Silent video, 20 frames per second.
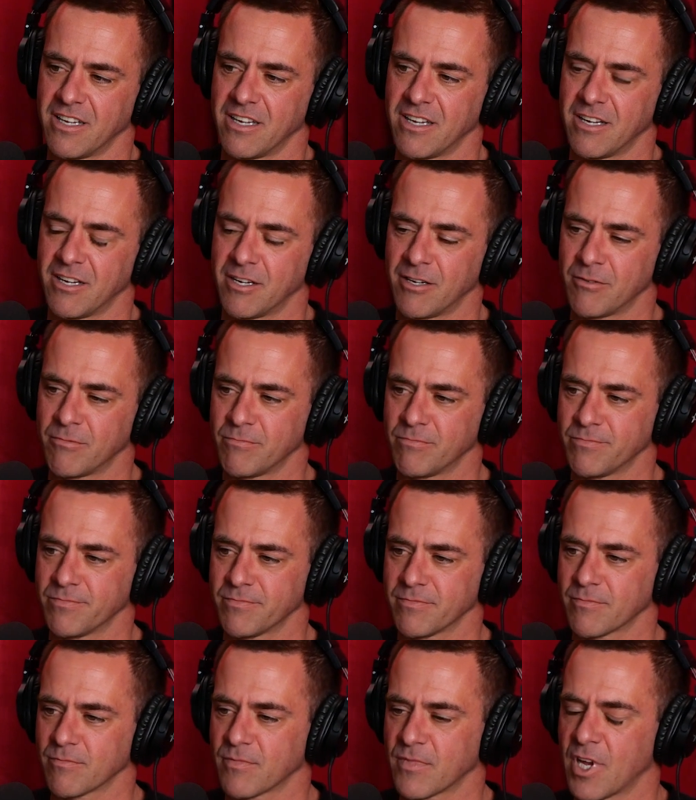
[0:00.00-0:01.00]
I'm
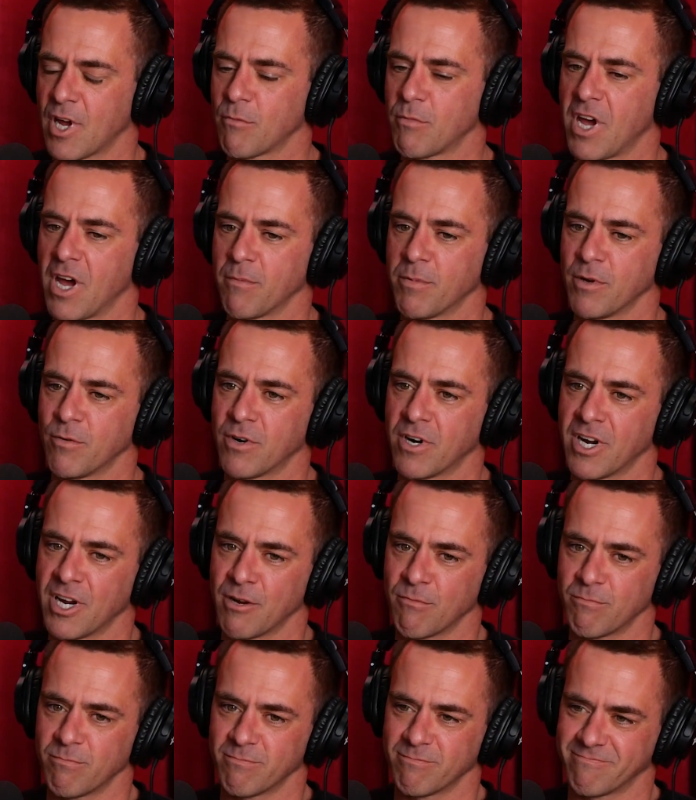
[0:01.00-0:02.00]
happy where I
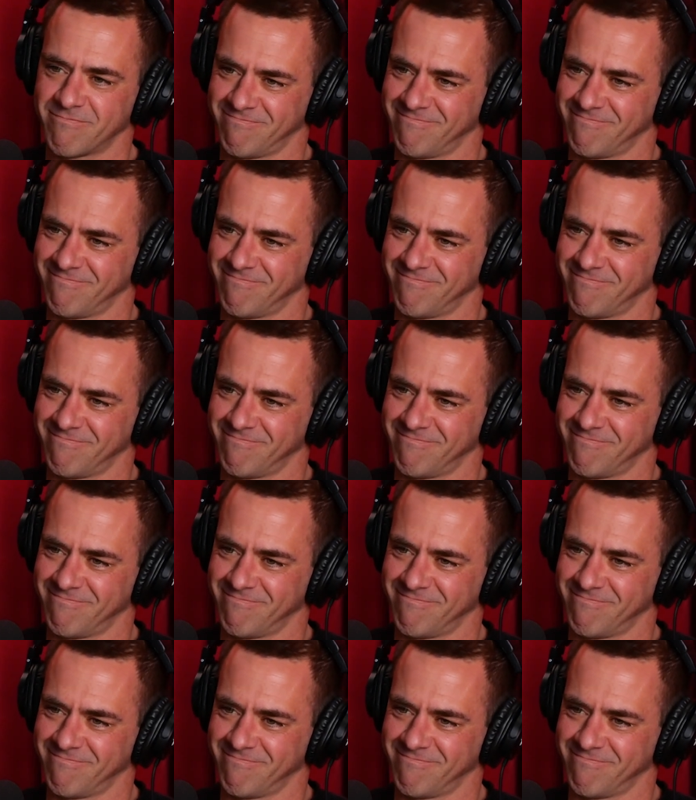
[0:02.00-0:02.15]
am.